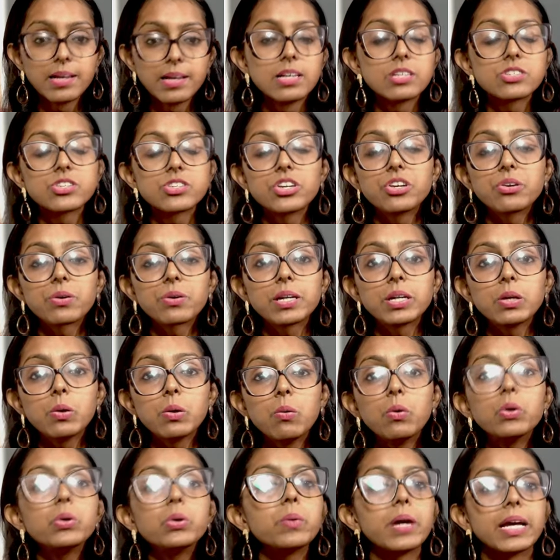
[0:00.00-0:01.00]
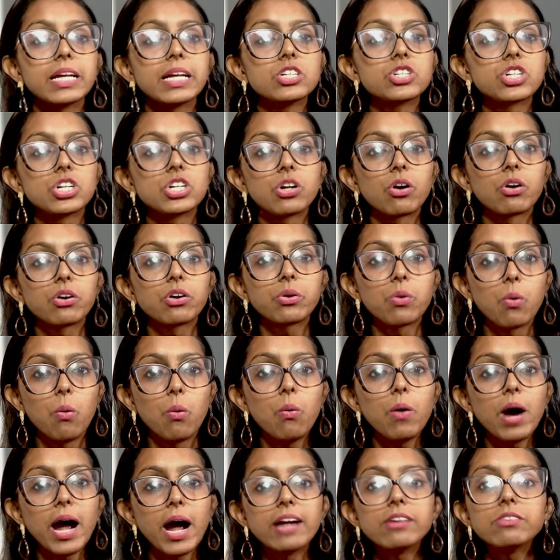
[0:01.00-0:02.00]
So you can go to
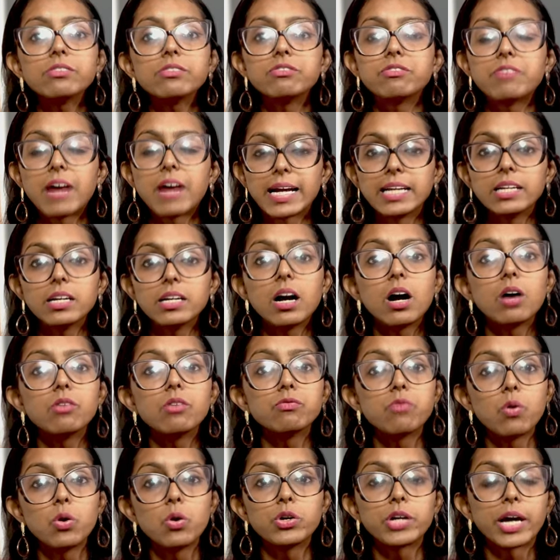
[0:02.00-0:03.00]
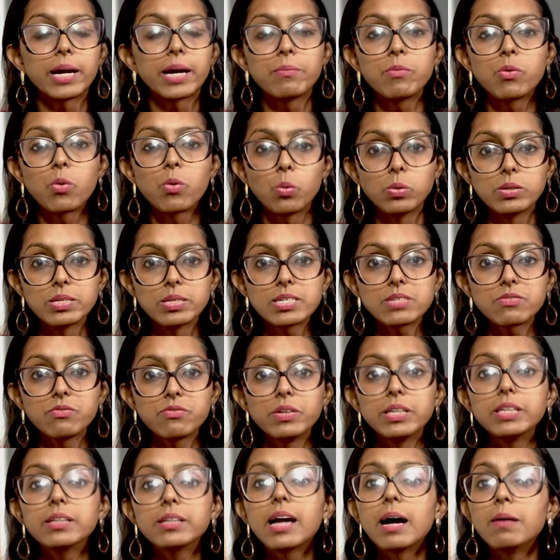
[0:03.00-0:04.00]
angel.co and find full-time roles
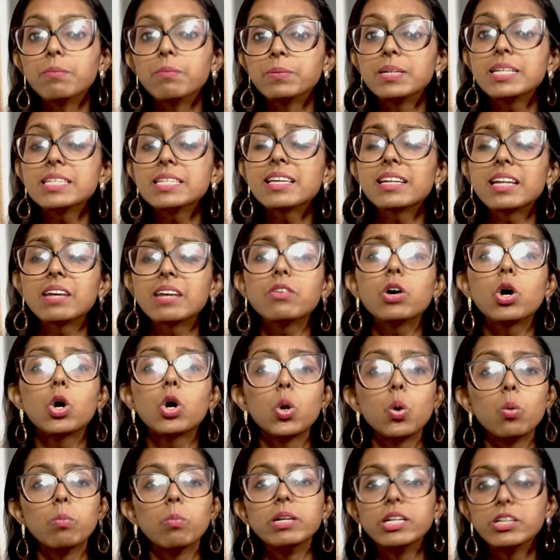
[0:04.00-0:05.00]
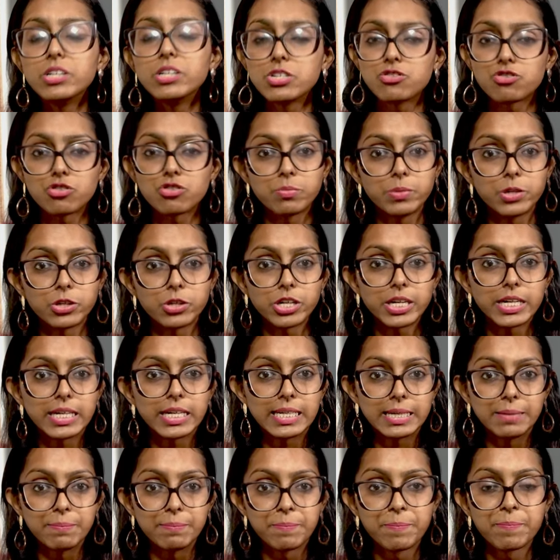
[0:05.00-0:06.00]
with companies that have a globally distributed
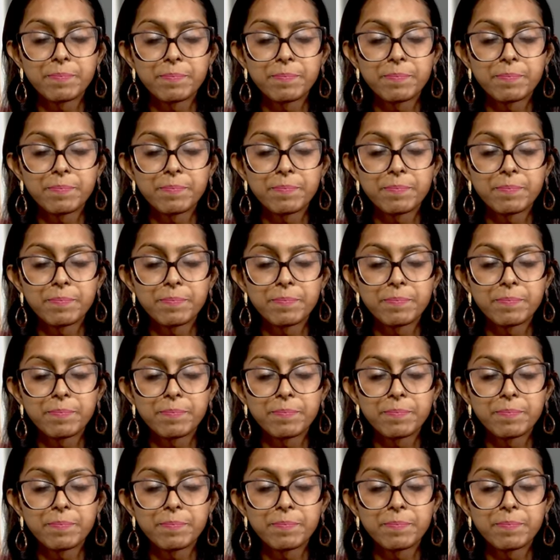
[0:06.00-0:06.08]
team.